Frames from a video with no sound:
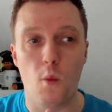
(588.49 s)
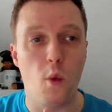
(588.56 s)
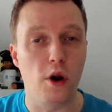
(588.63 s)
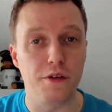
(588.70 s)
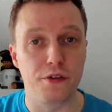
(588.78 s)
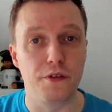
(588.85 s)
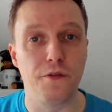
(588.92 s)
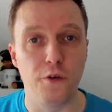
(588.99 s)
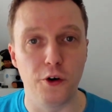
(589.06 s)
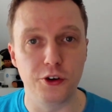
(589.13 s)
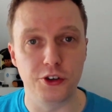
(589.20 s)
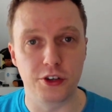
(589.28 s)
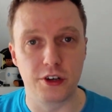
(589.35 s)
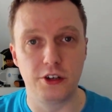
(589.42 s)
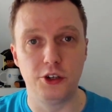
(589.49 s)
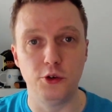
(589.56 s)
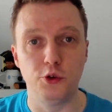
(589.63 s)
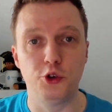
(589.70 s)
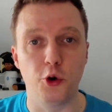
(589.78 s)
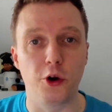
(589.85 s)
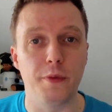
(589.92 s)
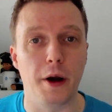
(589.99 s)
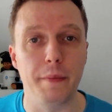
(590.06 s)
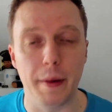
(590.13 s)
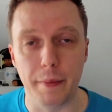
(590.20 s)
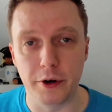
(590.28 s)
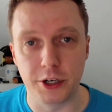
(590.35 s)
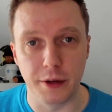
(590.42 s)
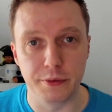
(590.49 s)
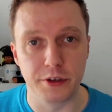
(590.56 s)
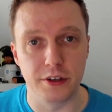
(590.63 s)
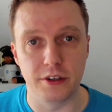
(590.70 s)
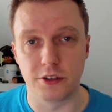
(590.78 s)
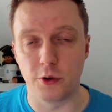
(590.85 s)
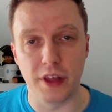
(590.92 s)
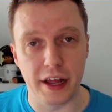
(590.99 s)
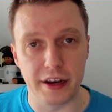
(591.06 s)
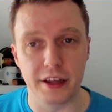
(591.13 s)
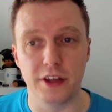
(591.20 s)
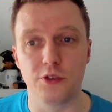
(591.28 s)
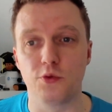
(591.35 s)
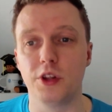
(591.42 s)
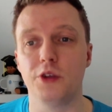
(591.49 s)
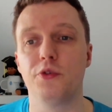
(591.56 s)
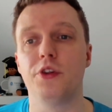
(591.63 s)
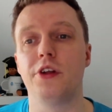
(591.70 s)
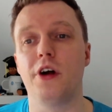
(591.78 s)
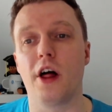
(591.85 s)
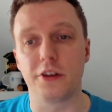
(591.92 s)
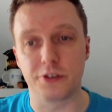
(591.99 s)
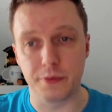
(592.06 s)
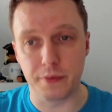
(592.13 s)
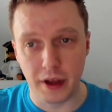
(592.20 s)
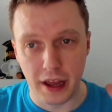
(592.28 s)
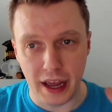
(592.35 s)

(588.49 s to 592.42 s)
one of the first to join my memberships, so that is really really awesome.